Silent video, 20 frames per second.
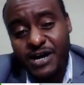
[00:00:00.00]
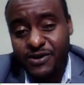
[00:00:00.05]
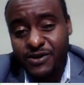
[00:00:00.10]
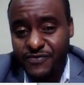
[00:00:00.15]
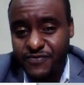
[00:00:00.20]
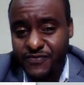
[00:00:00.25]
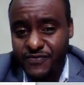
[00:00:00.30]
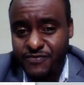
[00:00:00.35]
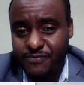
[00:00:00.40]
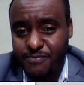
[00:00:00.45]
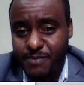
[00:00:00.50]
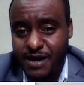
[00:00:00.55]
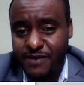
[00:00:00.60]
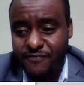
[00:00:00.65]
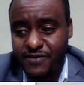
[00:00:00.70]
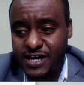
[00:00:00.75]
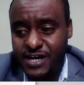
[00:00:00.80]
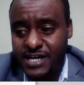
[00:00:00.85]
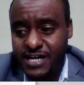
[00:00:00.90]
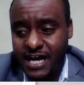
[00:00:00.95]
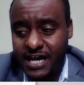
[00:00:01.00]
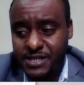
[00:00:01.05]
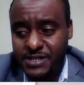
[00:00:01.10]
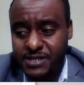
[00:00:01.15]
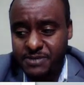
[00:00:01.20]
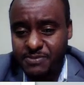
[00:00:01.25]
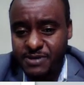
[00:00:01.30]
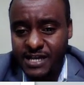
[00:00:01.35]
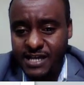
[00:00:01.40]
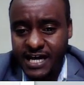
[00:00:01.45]
of my friend asked
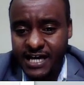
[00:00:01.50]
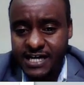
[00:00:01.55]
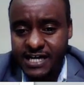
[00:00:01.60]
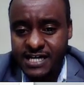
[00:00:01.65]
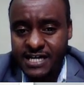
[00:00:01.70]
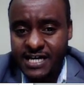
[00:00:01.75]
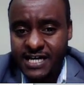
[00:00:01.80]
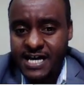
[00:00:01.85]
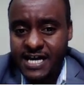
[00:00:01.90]
me, like,